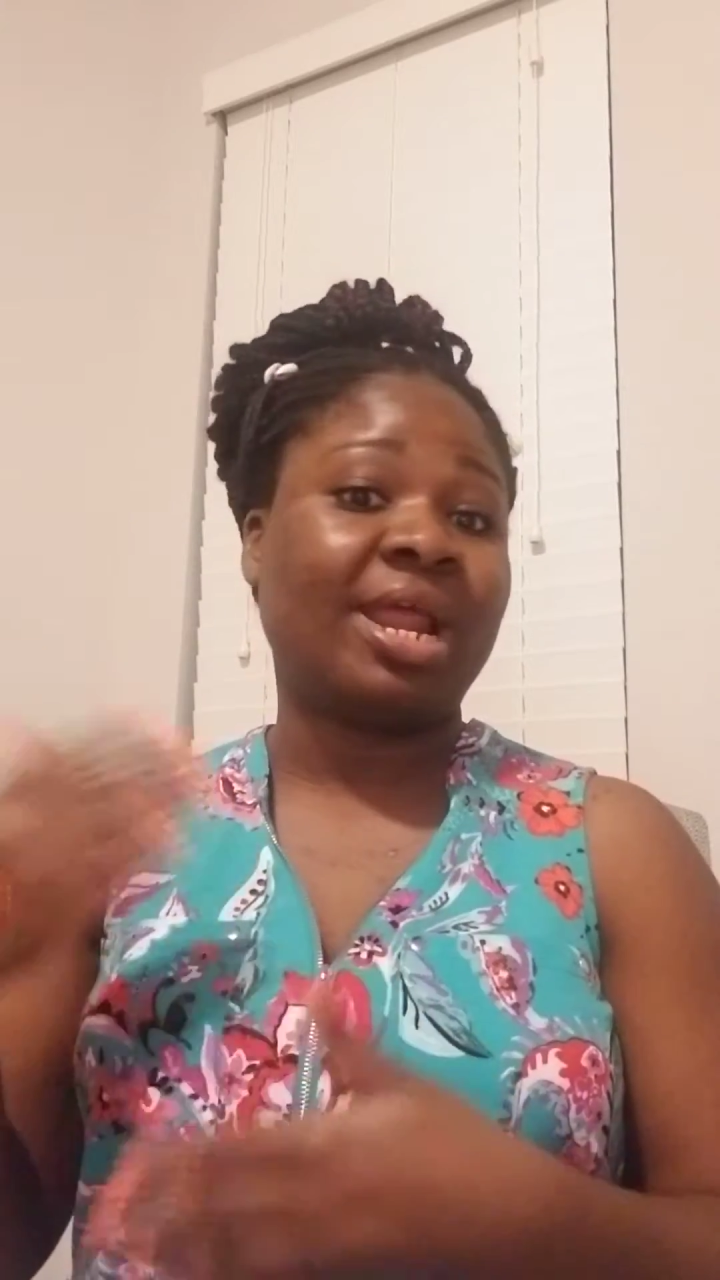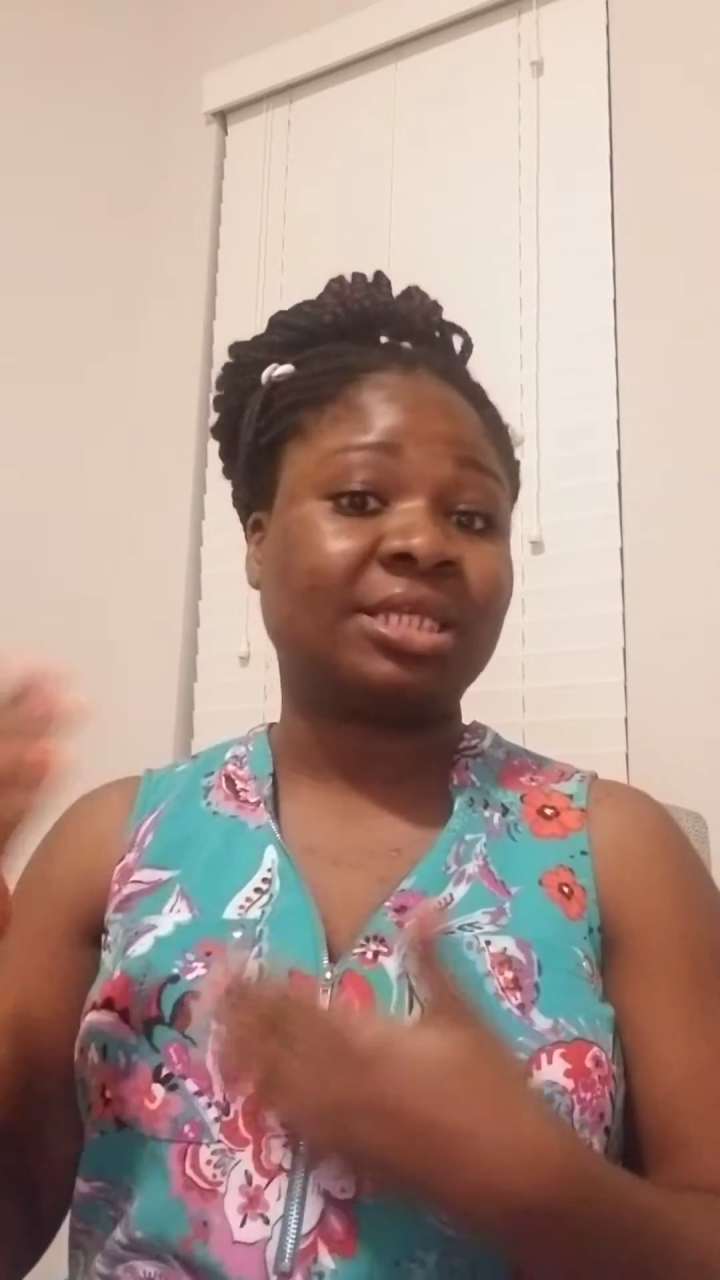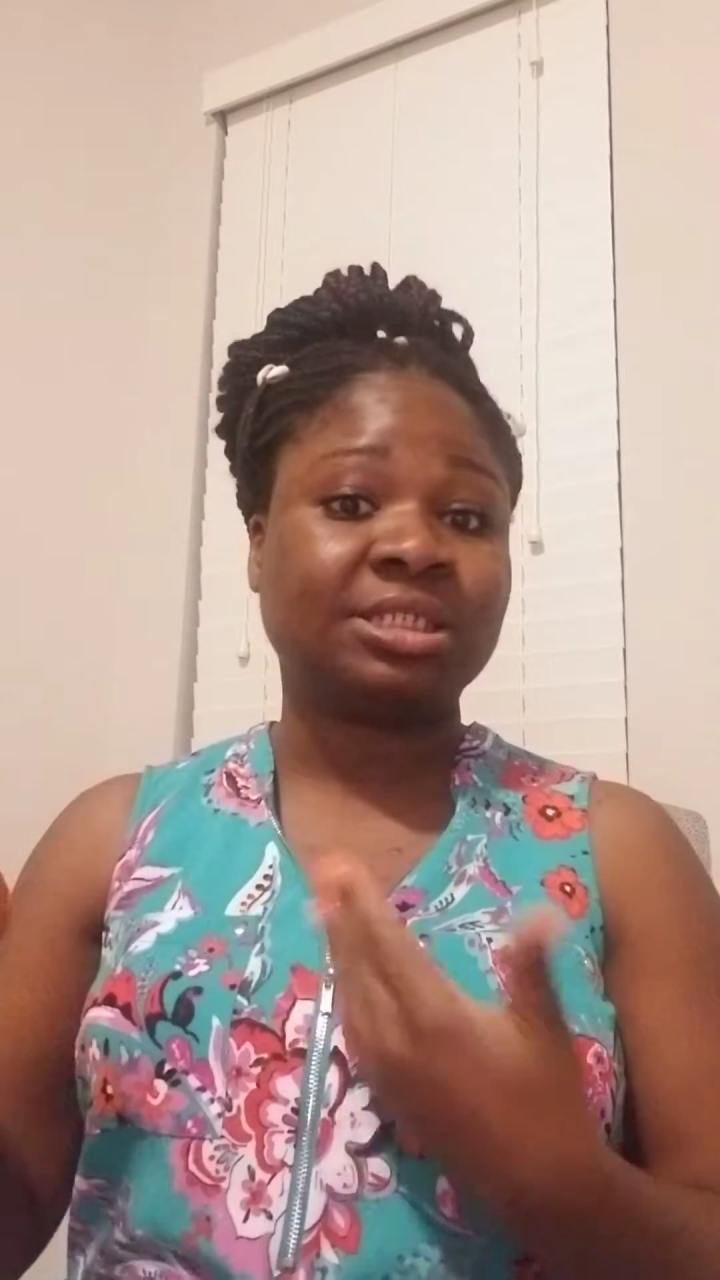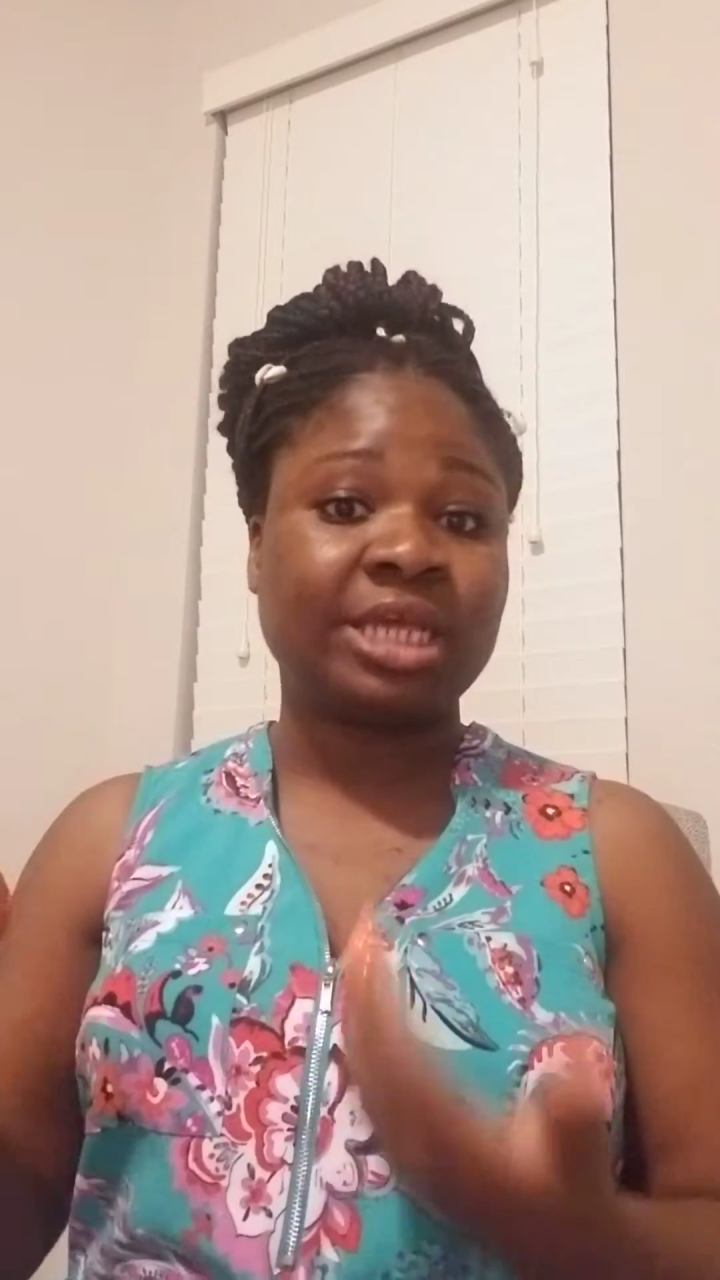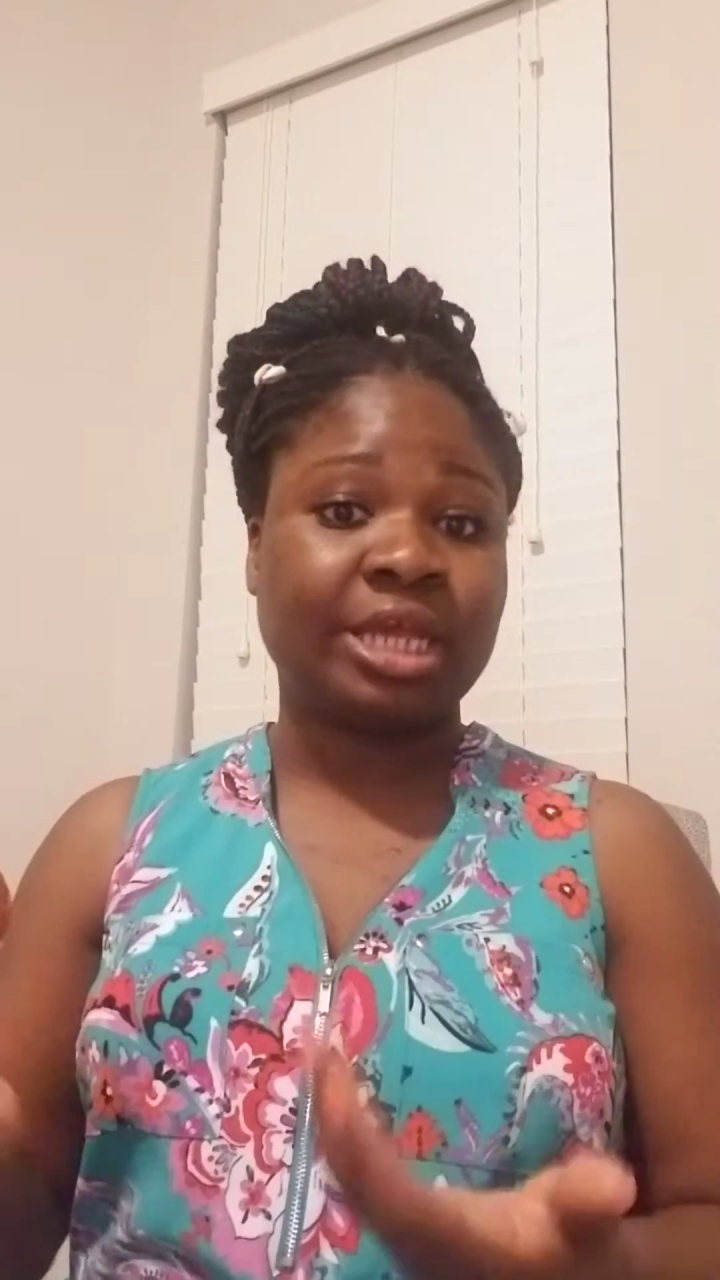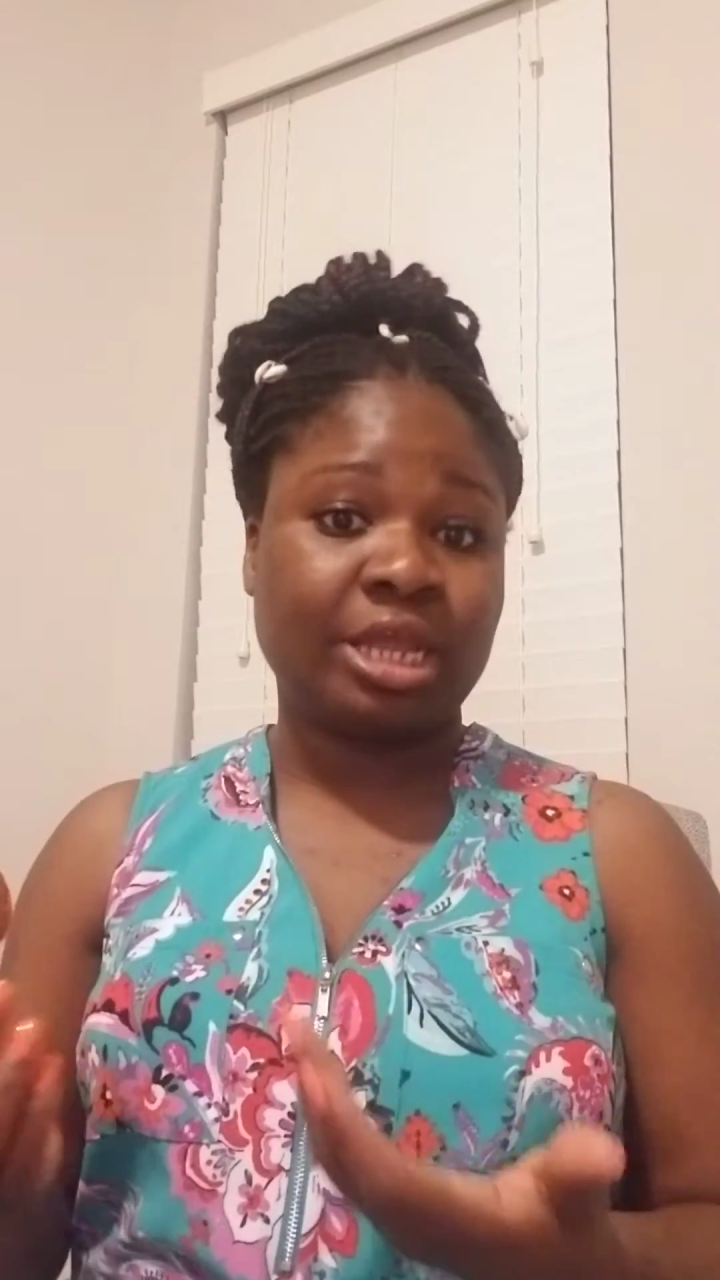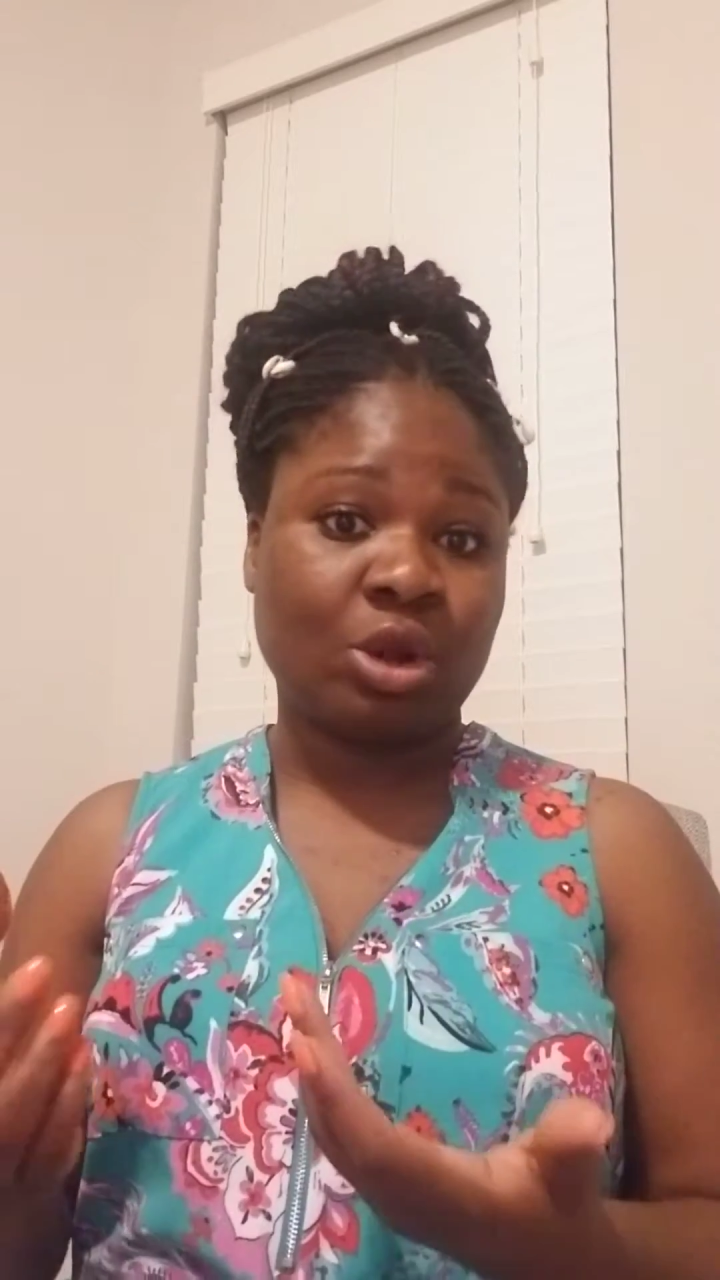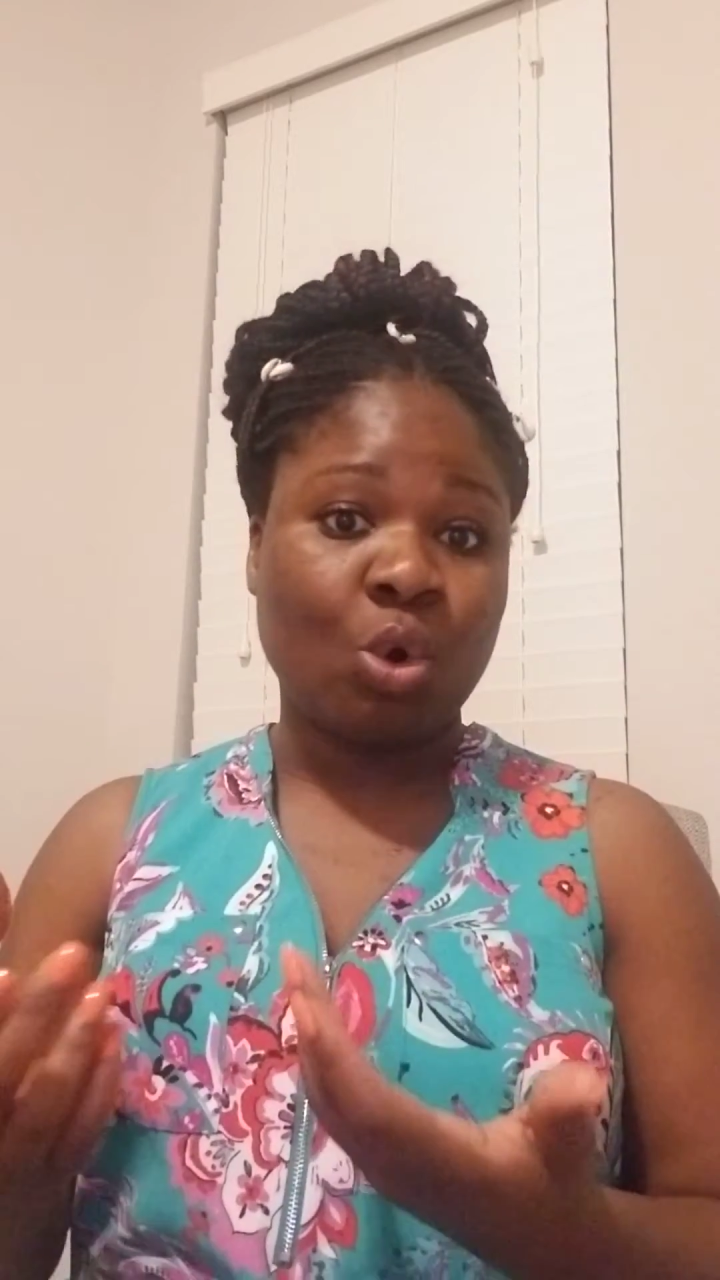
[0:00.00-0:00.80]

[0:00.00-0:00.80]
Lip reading: has taken